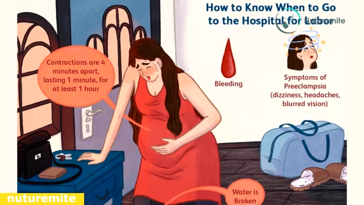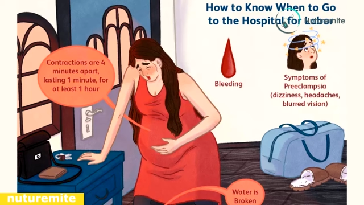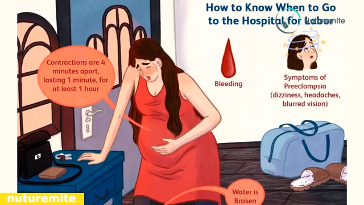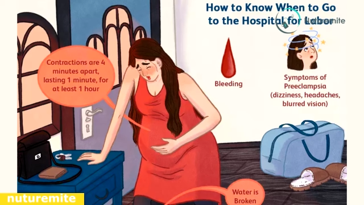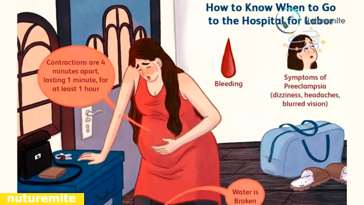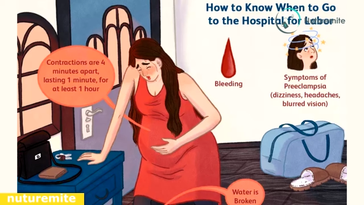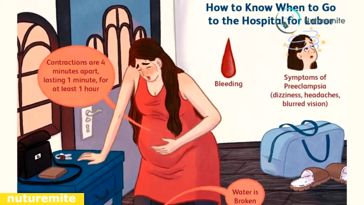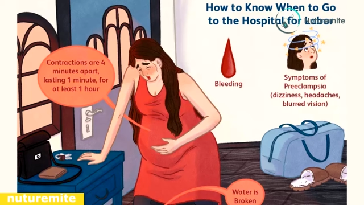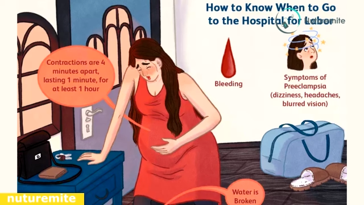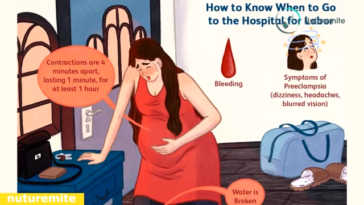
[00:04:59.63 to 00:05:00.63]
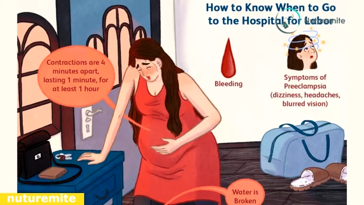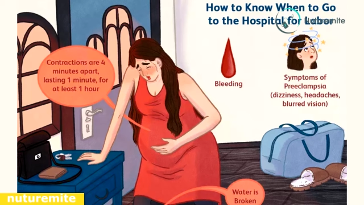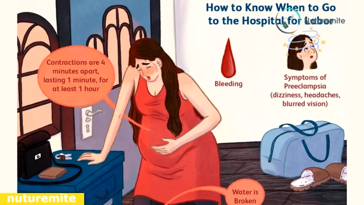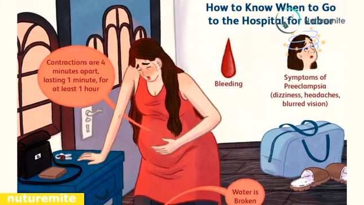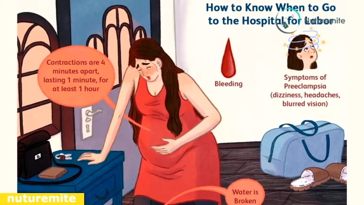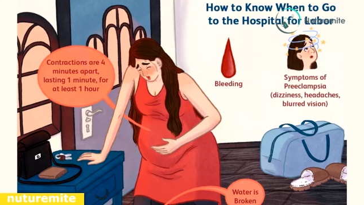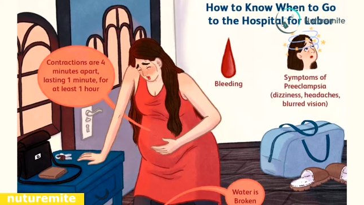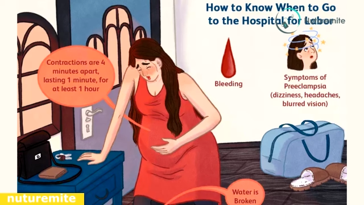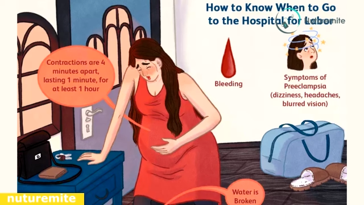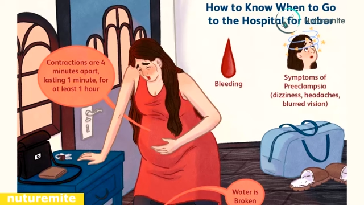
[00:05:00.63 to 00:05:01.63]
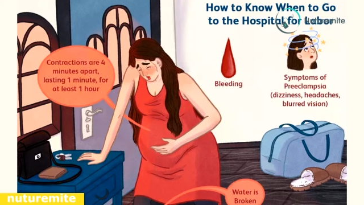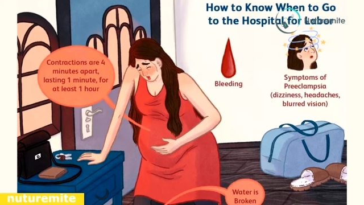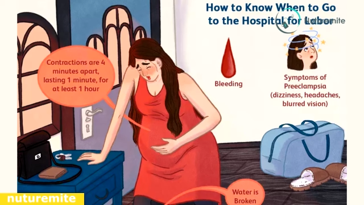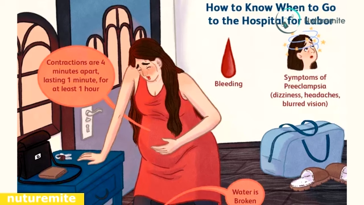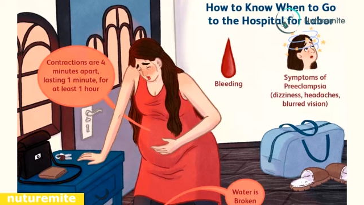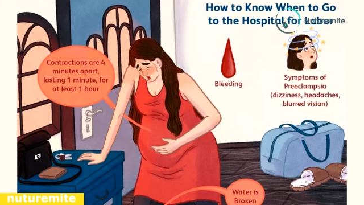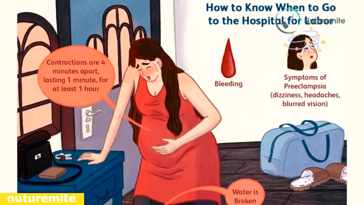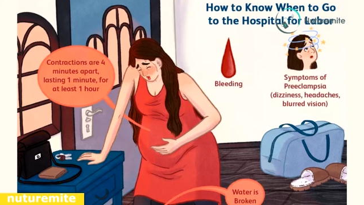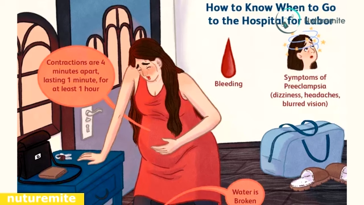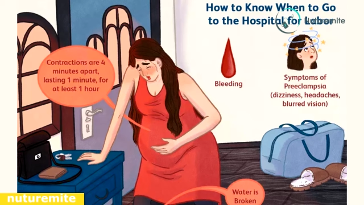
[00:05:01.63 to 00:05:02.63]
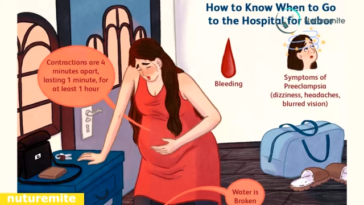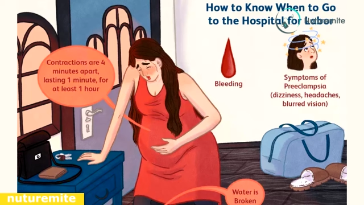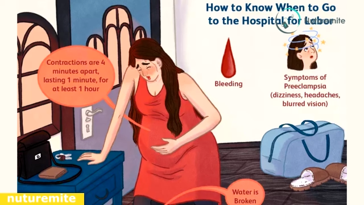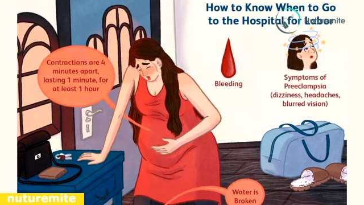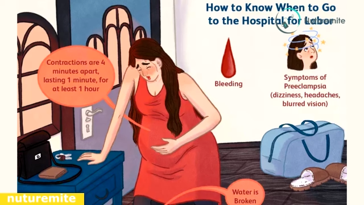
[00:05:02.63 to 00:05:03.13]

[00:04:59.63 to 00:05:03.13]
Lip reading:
No face is visible, so there are no lips to read.